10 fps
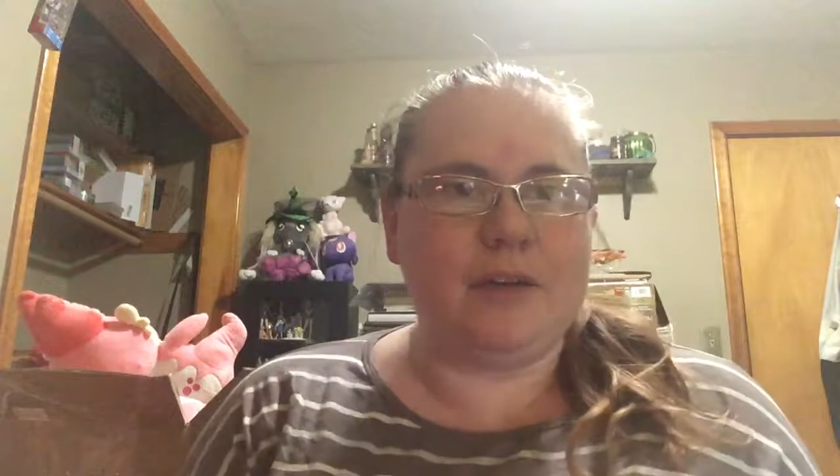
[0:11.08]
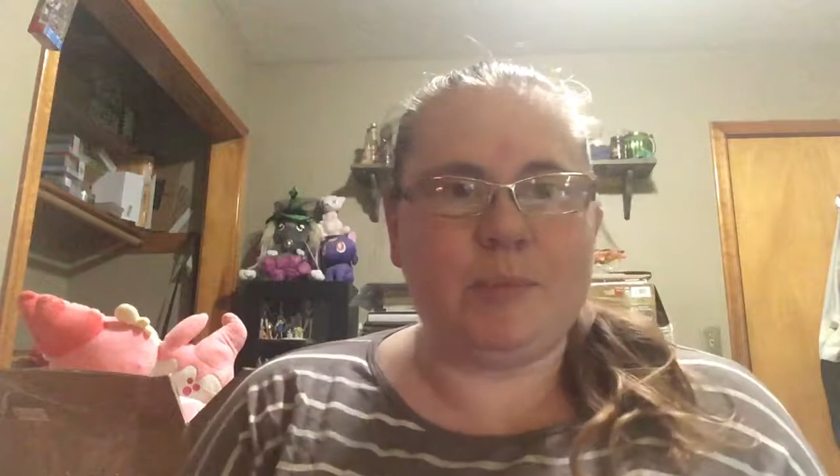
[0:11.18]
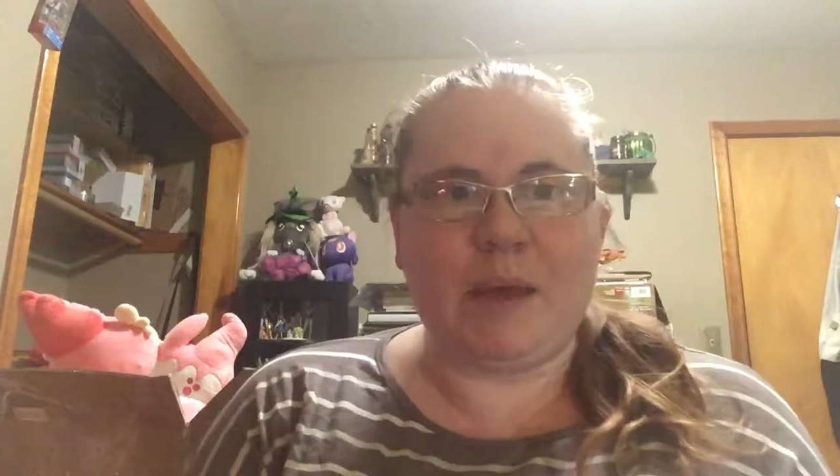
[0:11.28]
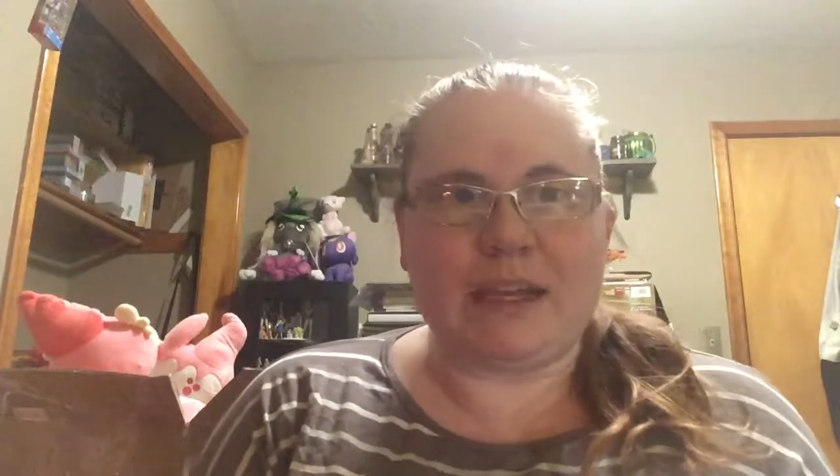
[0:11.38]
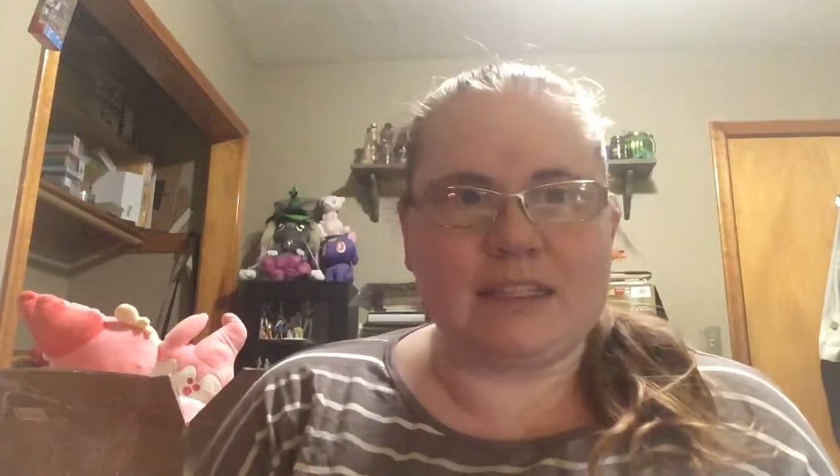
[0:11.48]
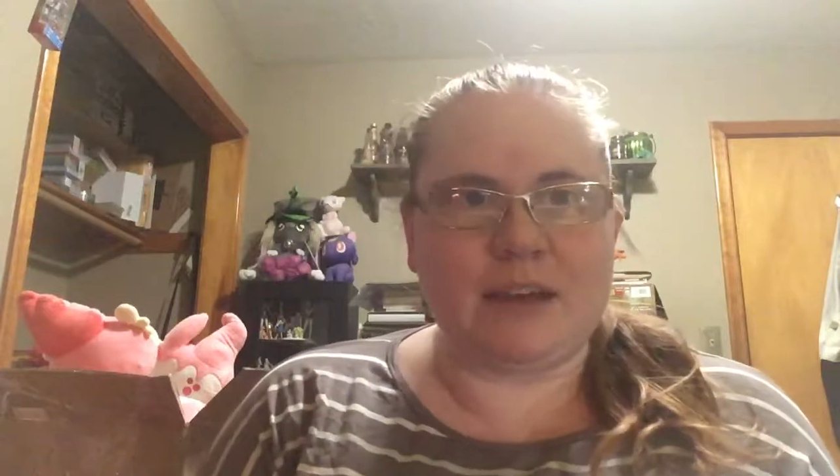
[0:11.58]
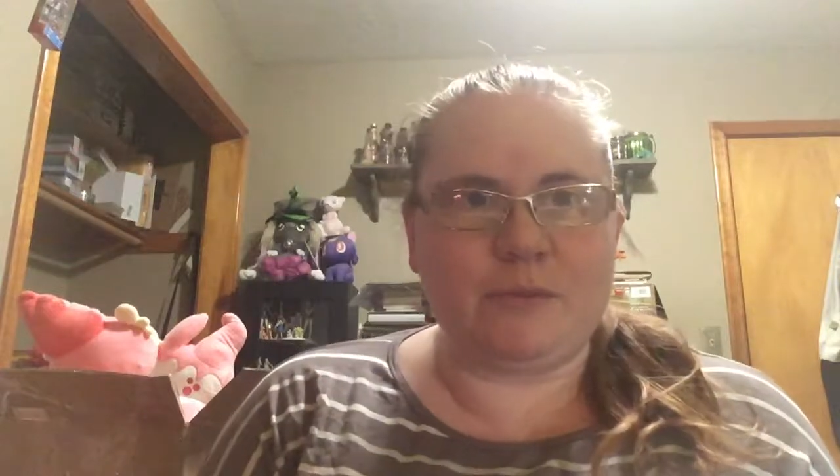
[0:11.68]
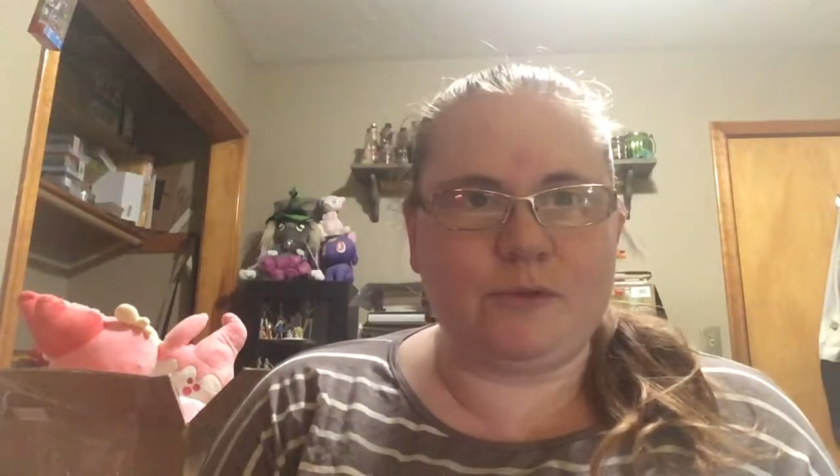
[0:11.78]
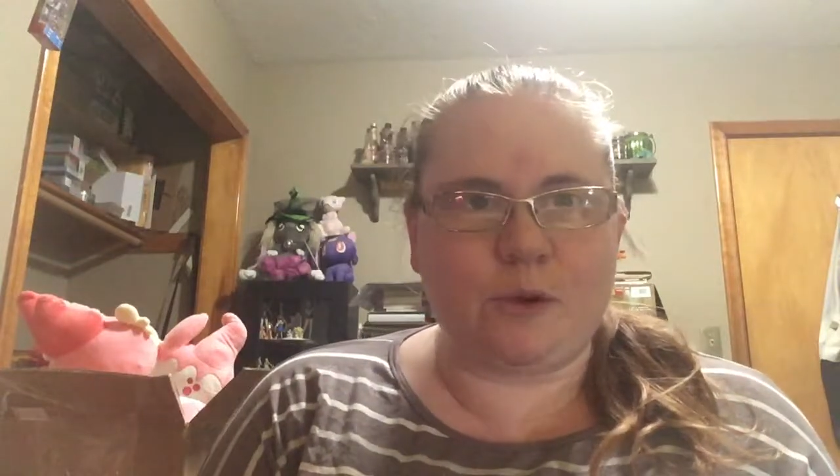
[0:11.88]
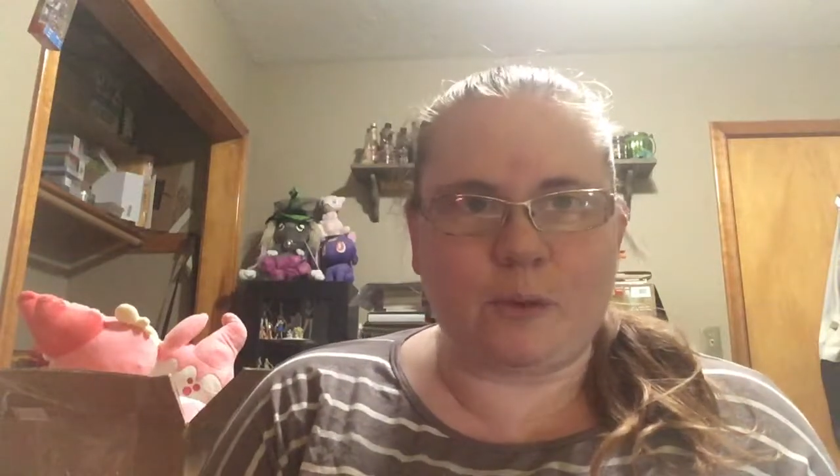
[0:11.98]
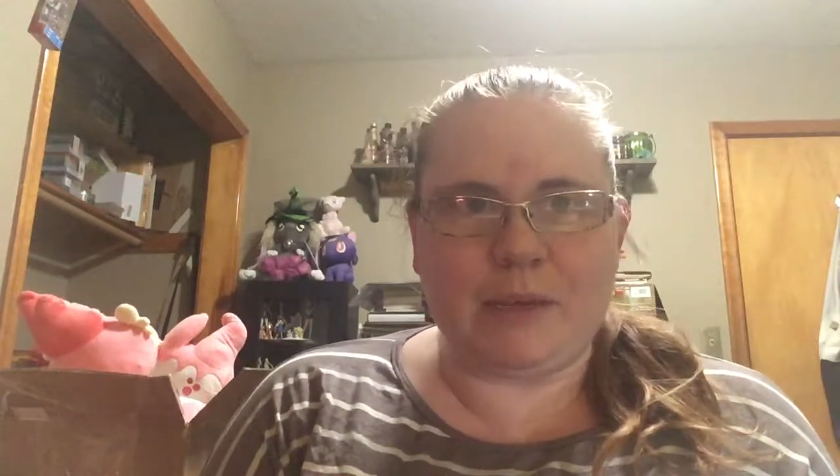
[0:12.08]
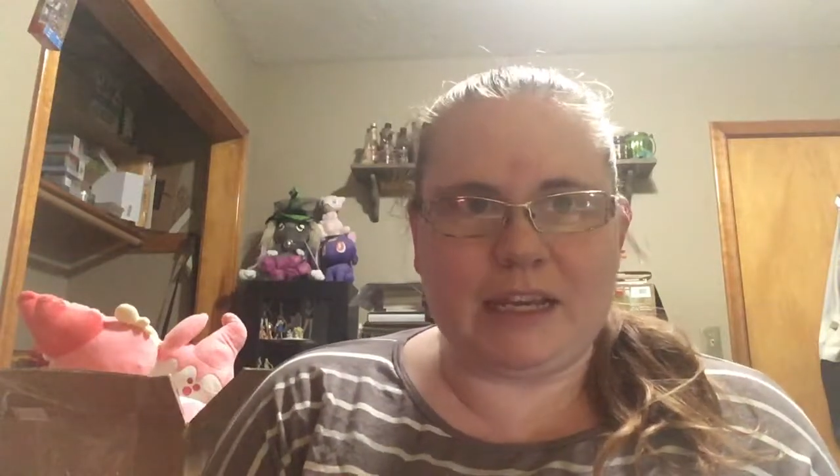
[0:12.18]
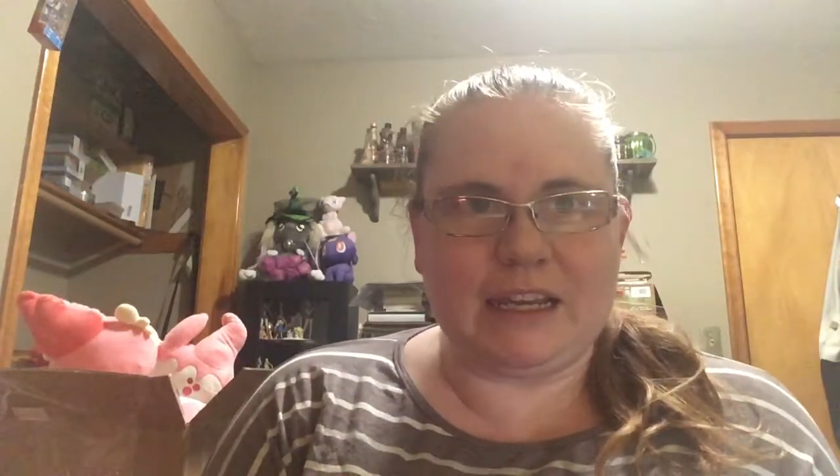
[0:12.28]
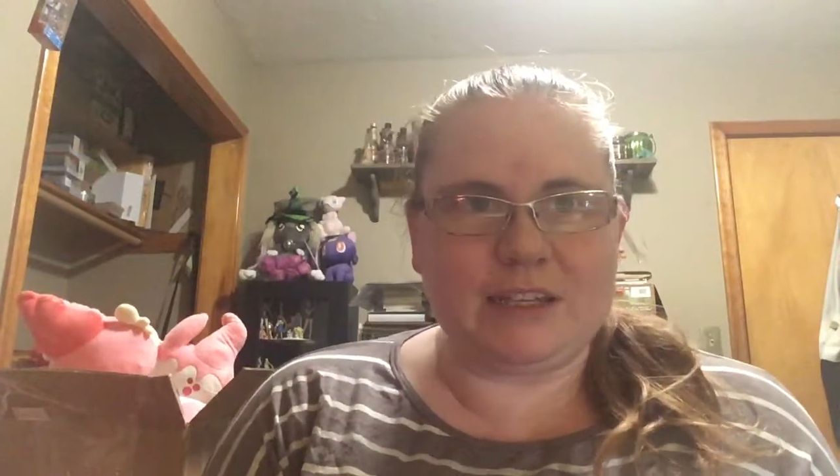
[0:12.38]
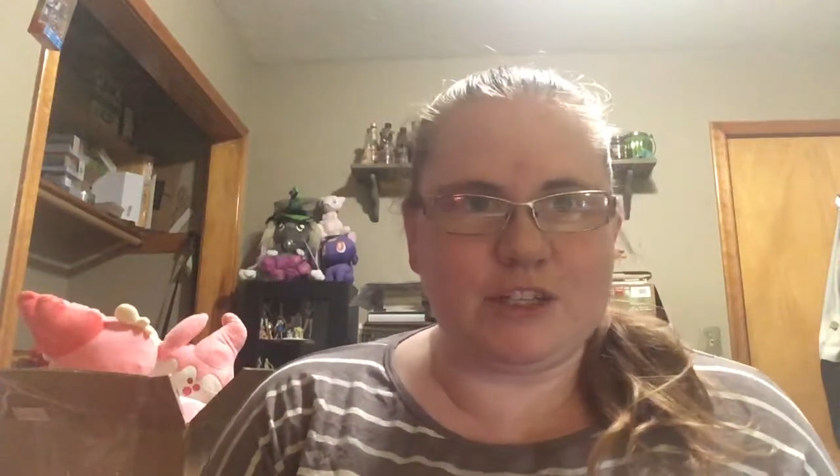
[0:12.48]
picked up for
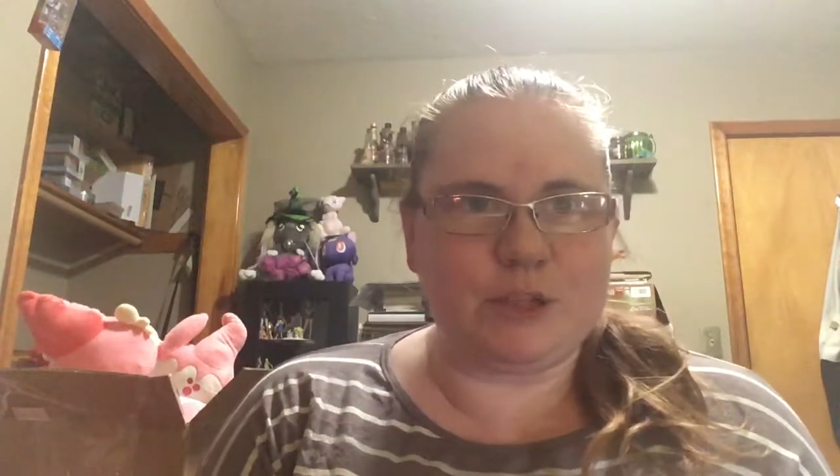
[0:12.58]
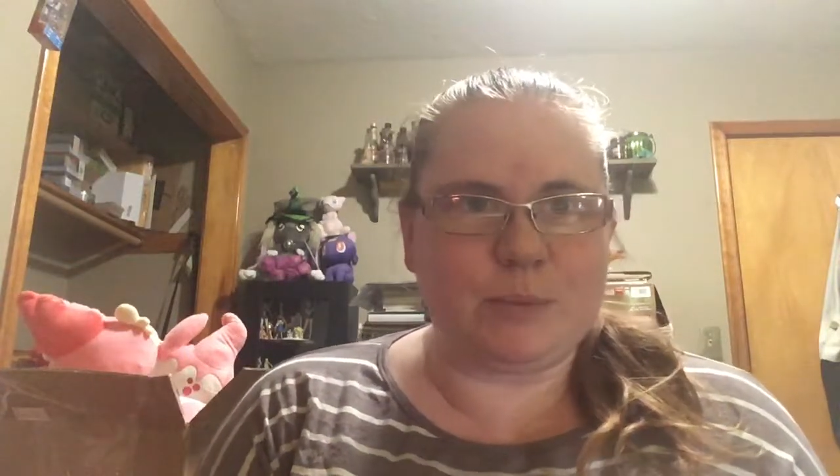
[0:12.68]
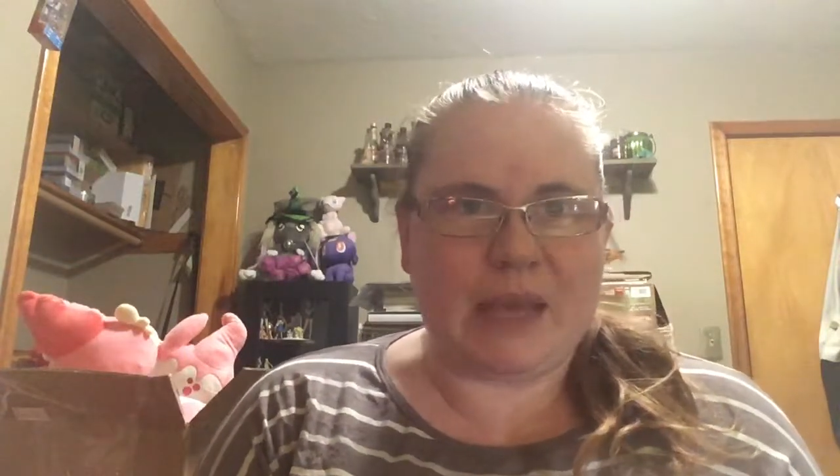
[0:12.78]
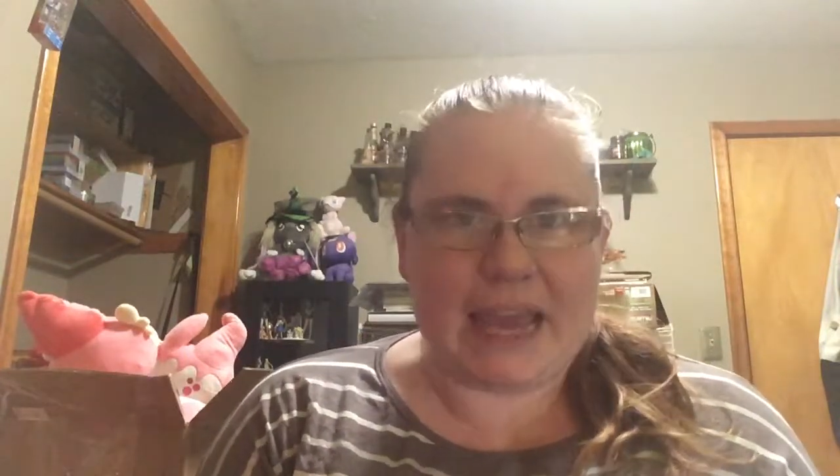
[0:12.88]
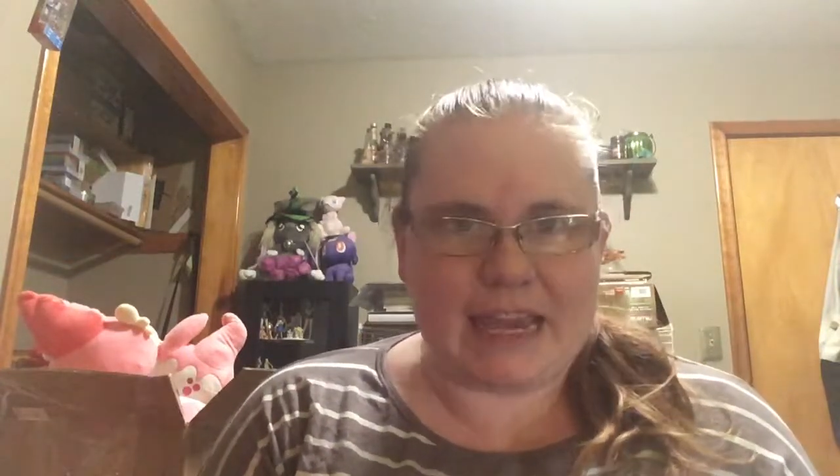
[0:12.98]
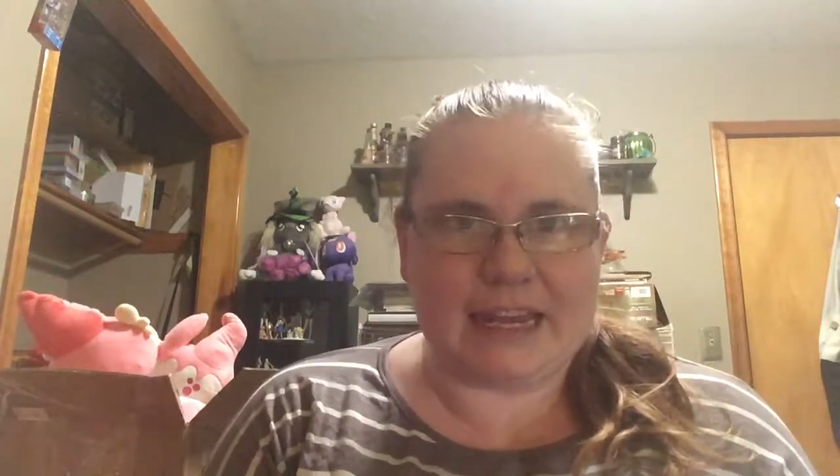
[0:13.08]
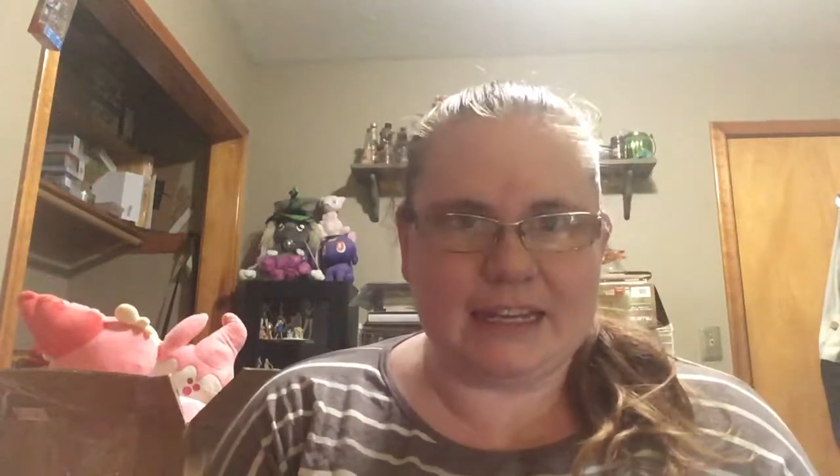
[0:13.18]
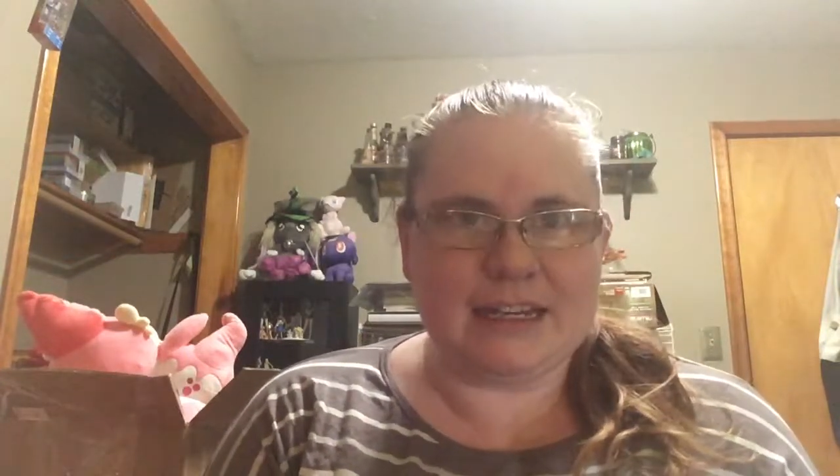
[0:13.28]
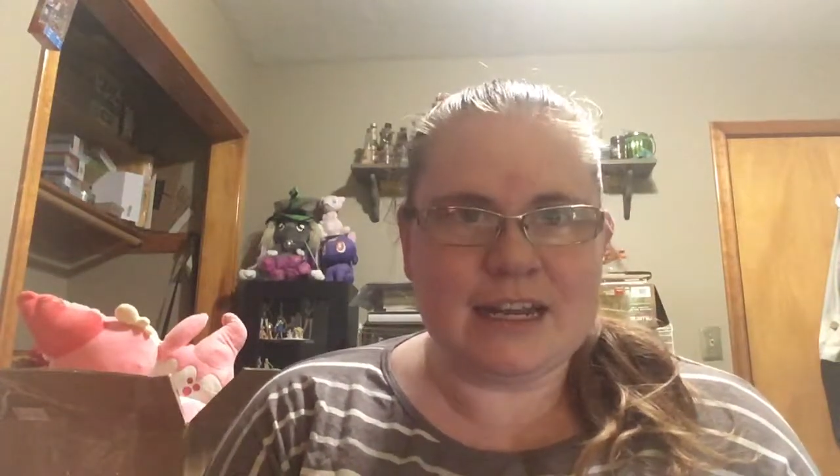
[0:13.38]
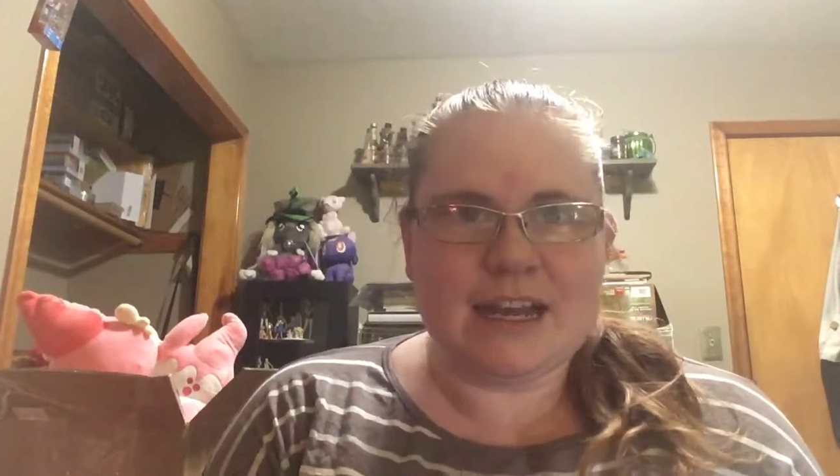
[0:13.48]
me in Japan.